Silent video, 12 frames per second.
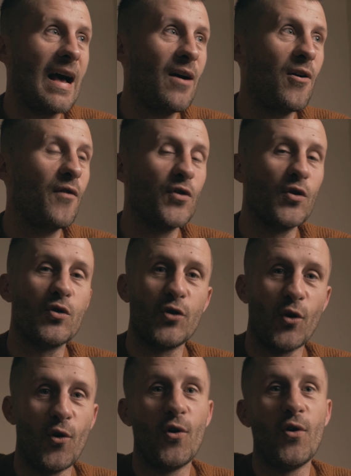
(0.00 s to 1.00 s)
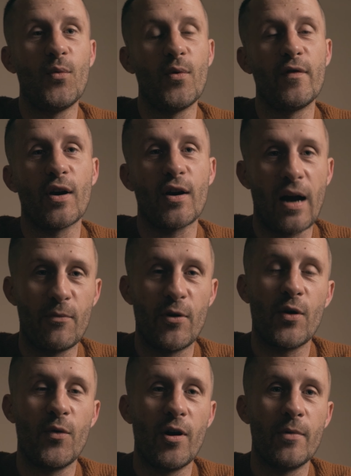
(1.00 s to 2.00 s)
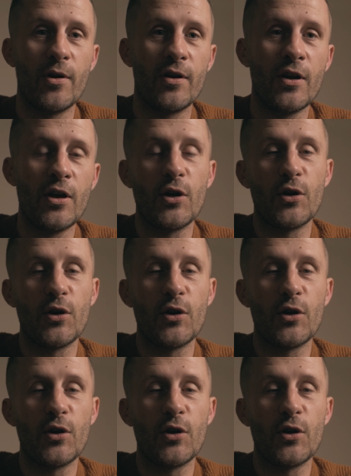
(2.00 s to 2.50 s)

out of your door with your camera equipment.